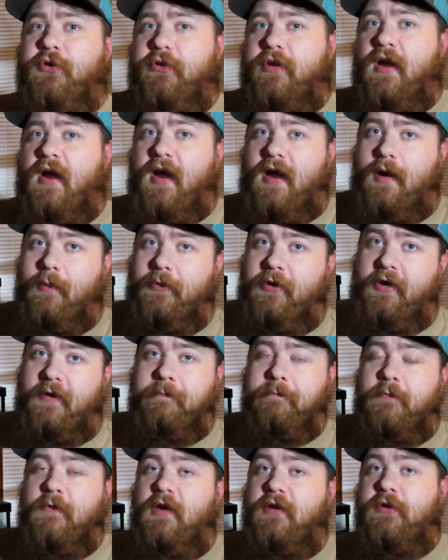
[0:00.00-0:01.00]
to the hobby
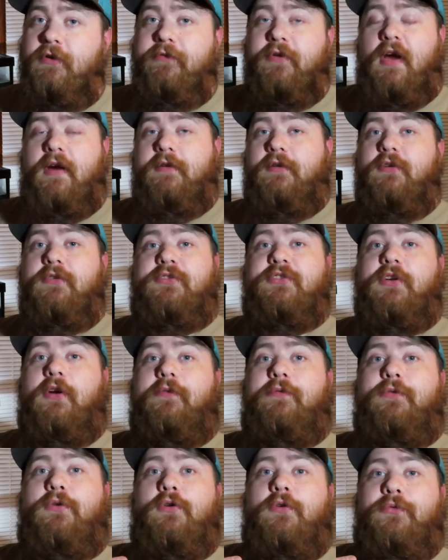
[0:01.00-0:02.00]
and you've gotten
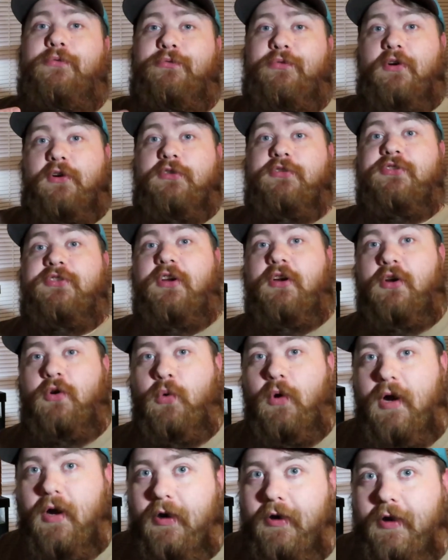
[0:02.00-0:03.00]
yourself your first
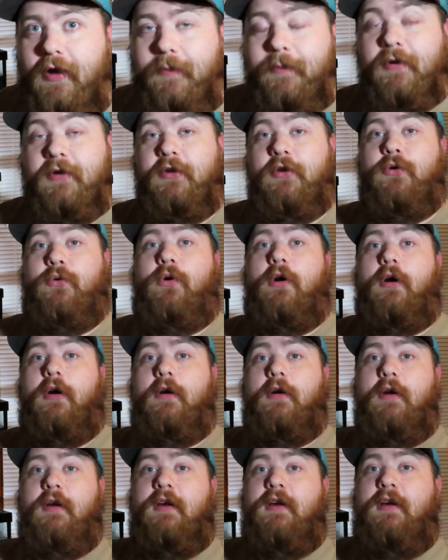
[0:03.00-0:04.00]
aquarium and you are
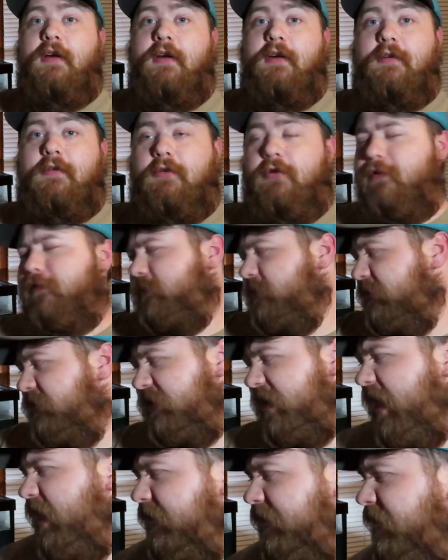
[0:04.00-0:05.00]
You've
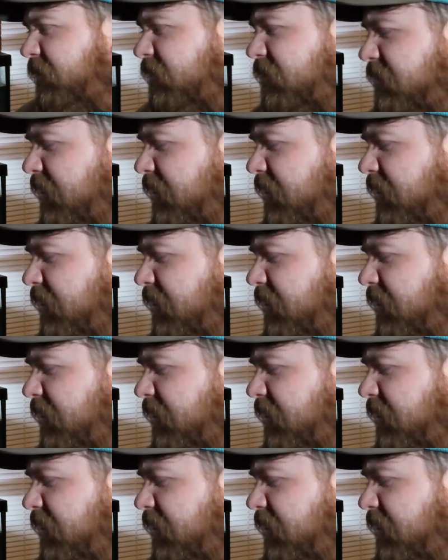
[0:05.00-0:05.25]
just gotten it